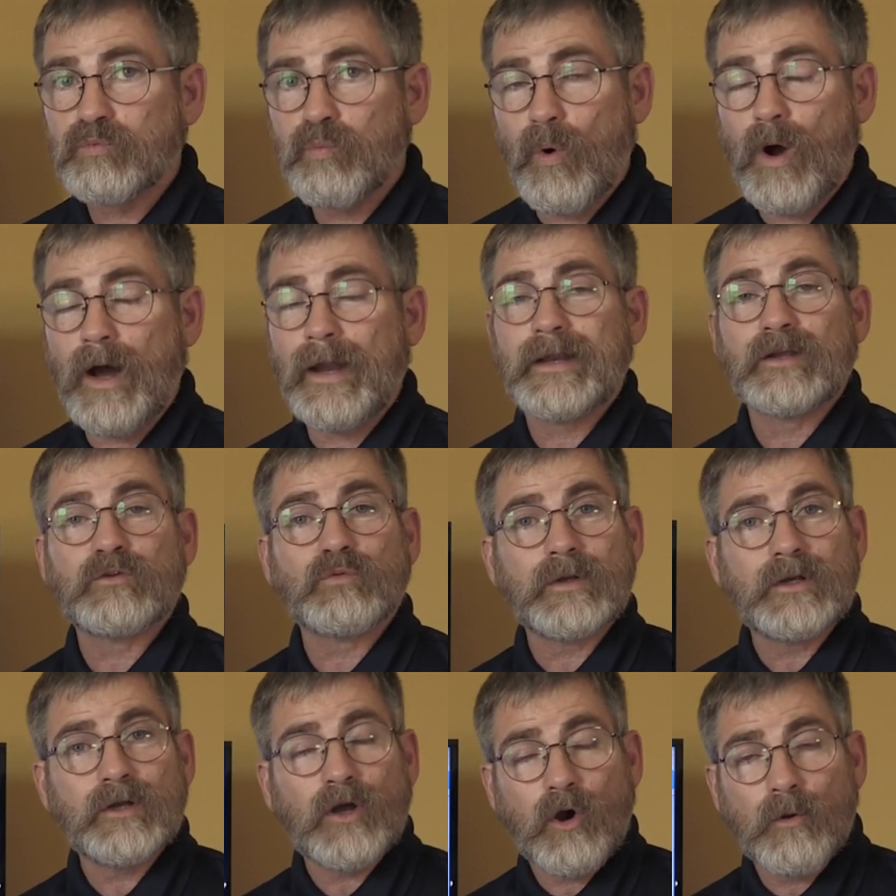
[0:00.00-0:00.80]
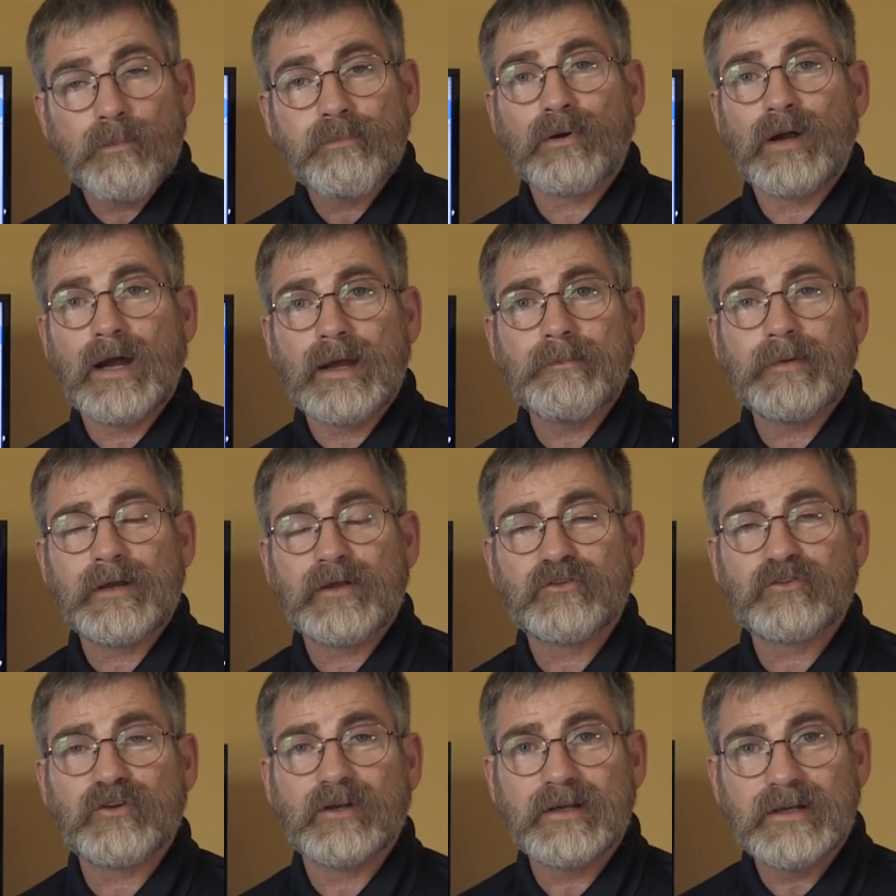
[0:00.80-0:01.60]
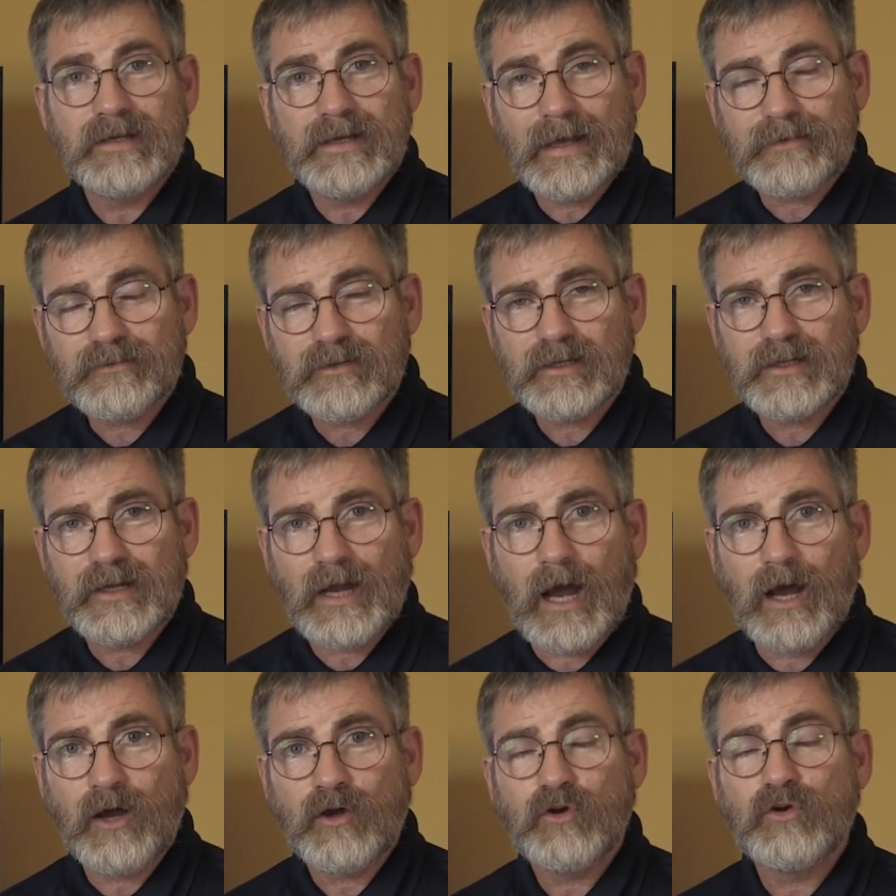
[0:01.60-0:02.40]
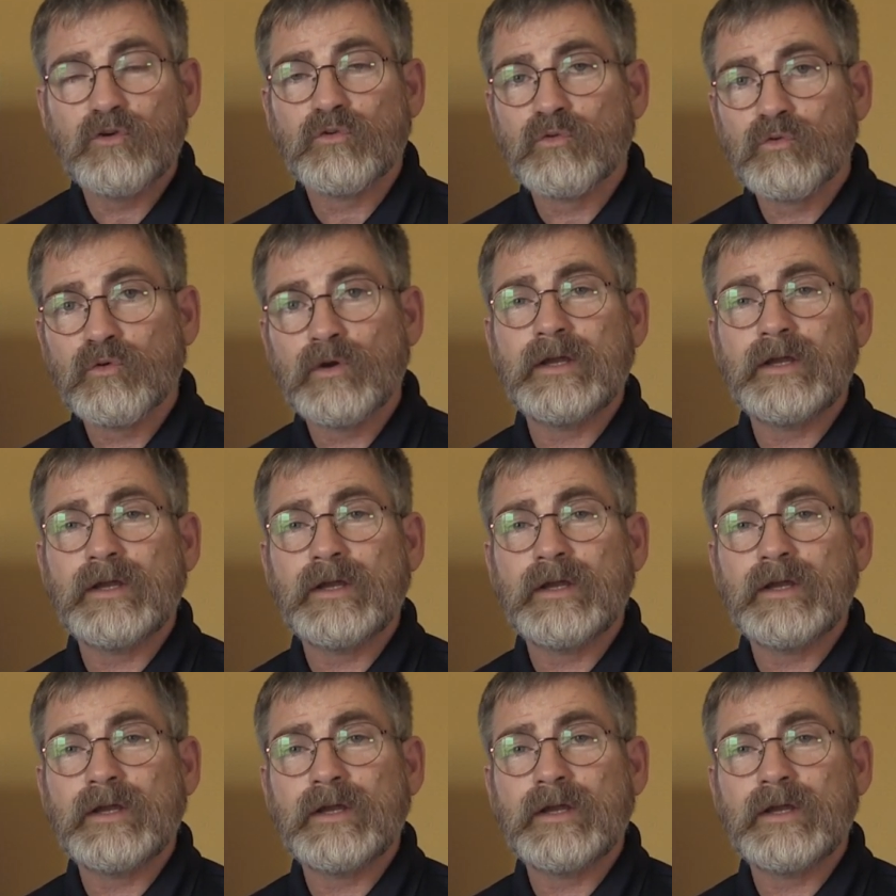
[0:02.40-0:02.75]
One, as we know, Prime Minister Netanyahu